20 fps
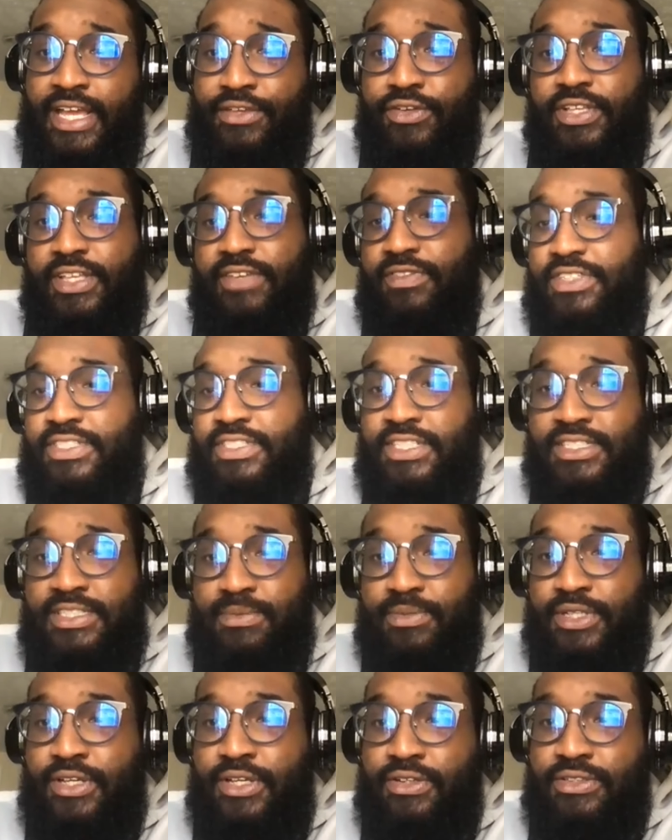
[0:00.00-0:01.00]
You can even see
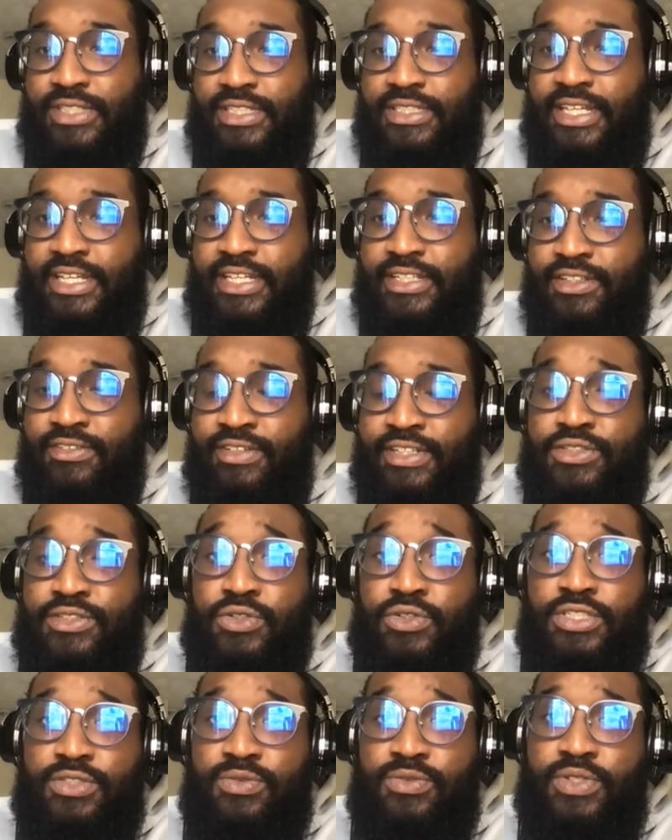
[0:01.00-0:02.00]
some of those, I think, in the
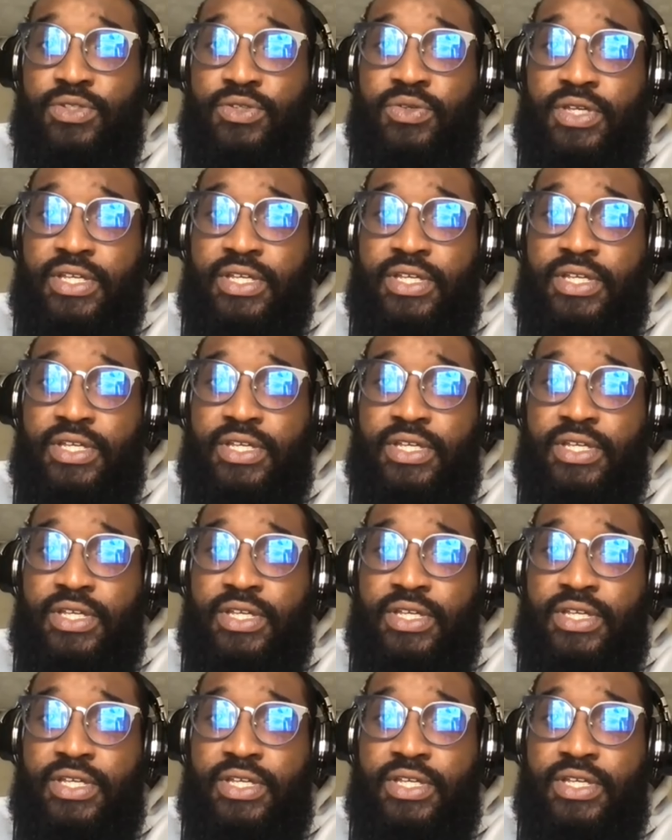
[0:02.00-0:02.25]
resources when you